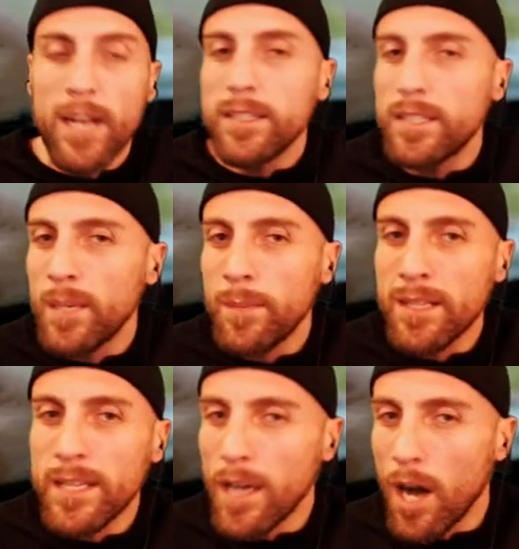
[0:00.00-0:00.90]

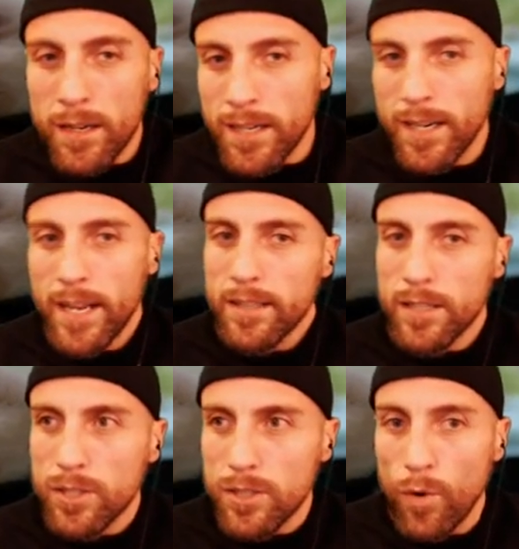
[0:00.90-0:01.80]
seemingly
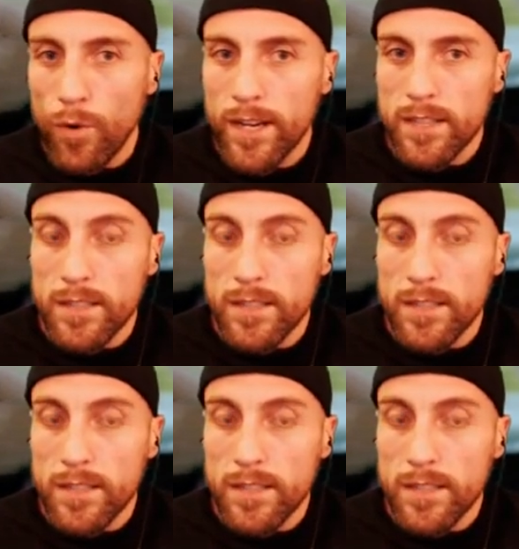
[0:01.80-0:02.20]
unconnected stories